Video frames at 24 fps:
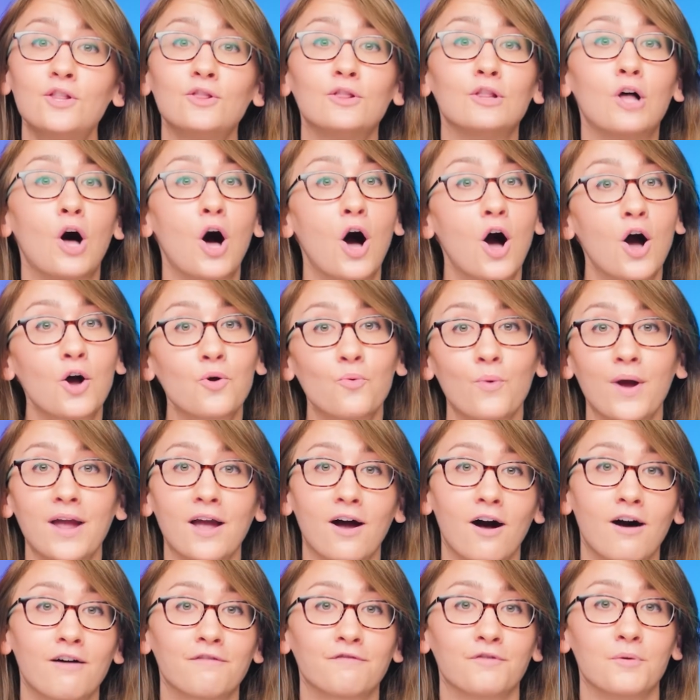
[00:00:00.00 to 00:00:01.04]
a long way
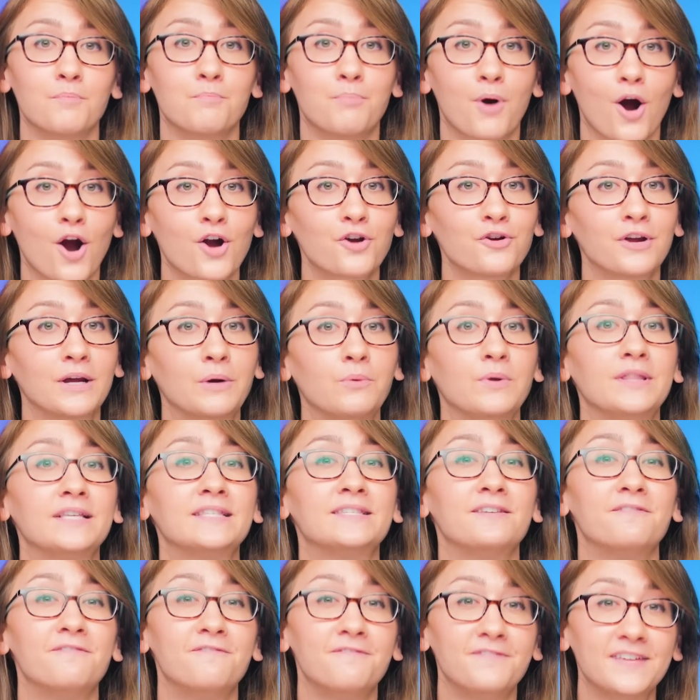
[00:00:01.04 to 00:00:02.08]
off from partnering with
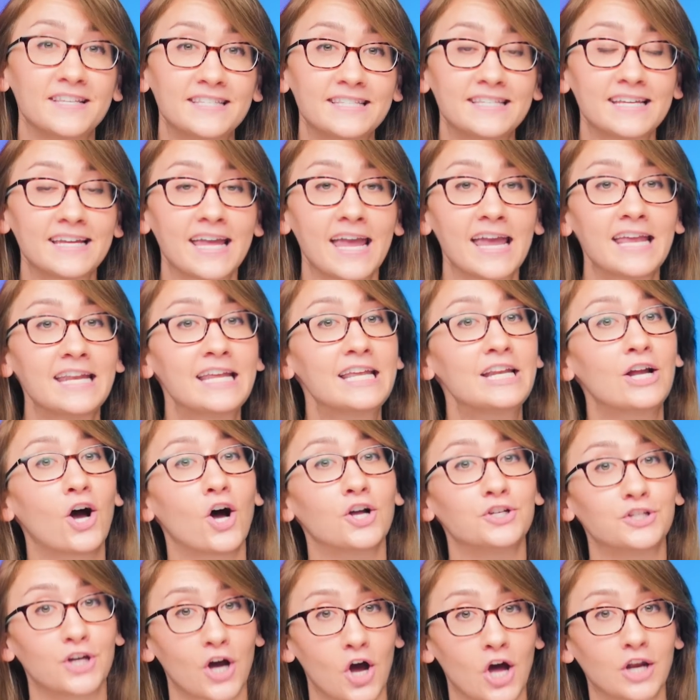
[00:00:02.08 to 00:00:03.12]
sophisticated,
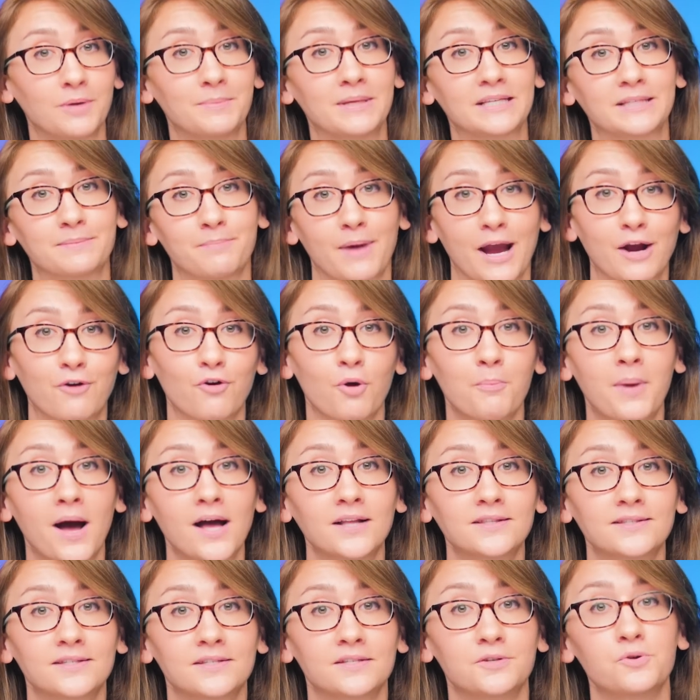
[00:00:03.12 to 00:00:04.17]
autonomous
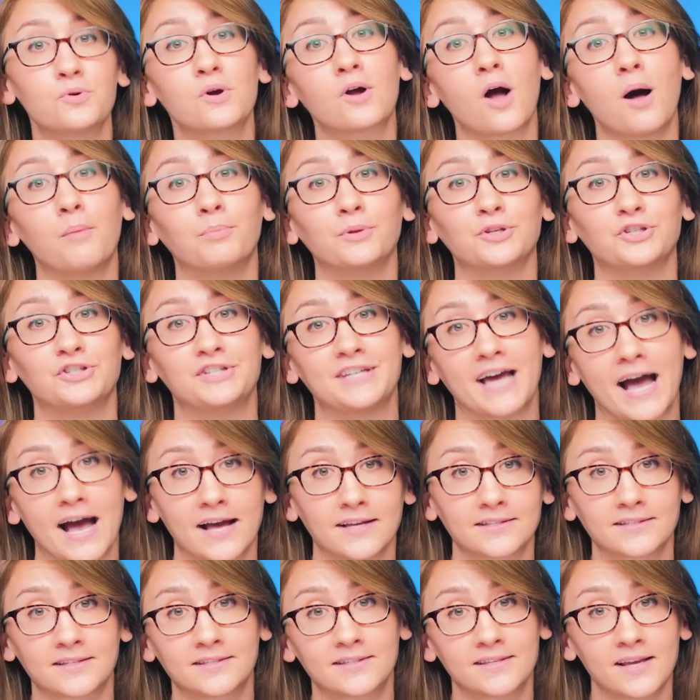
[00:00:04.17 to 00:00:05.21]
microbots to accomplish
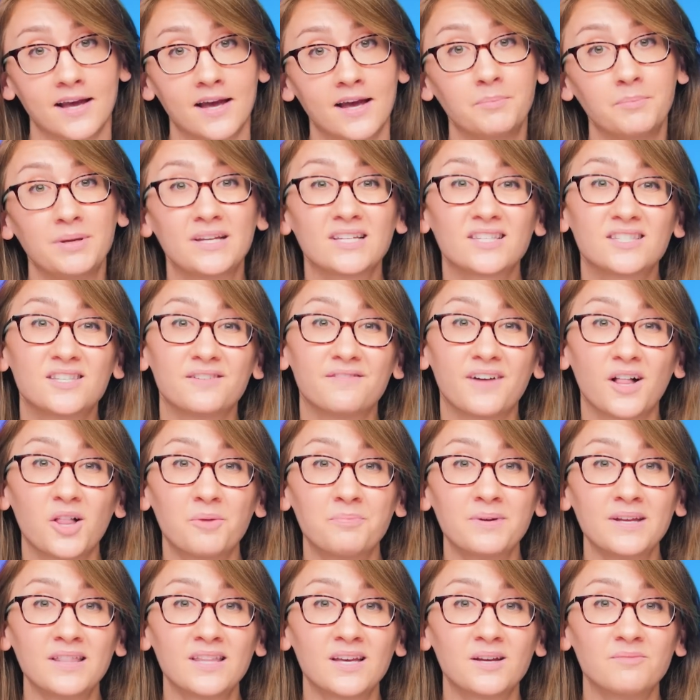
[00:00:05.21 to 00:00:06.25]
tasks, because
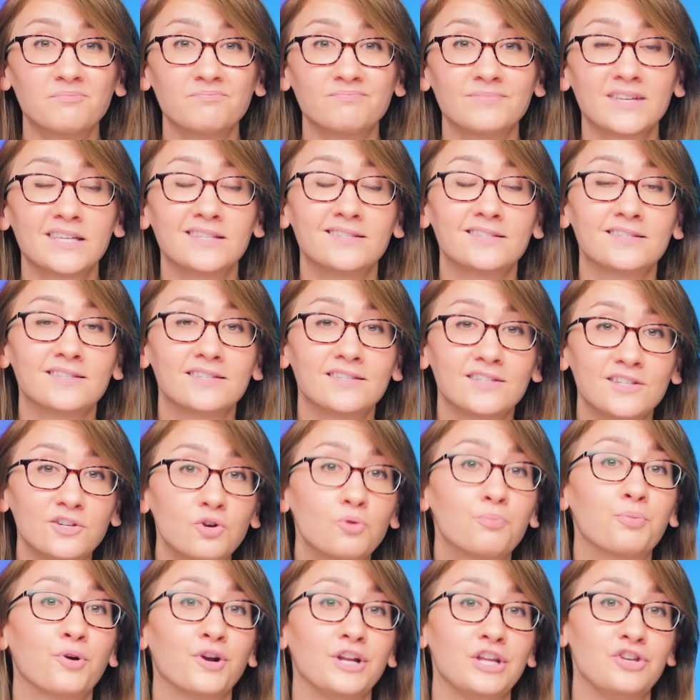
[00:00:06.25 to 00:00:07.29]
developing them is
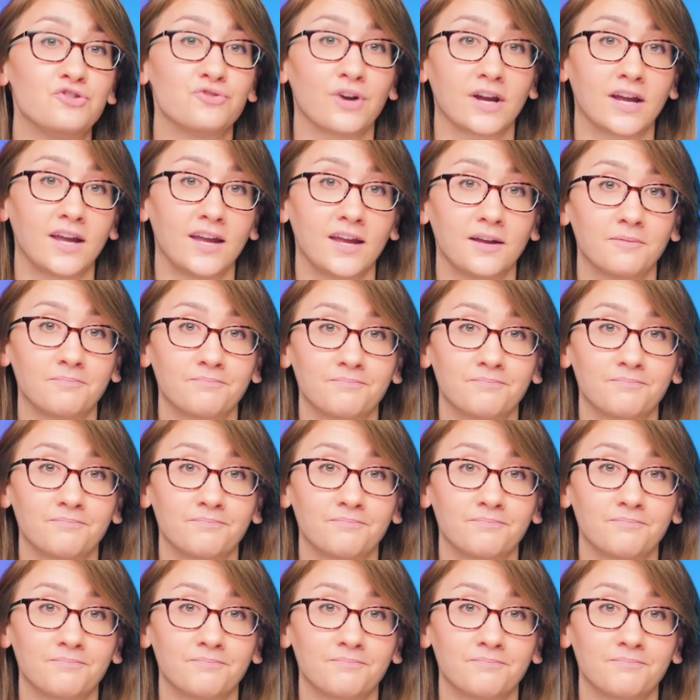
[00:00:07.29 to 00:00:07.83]
still pretty tricky.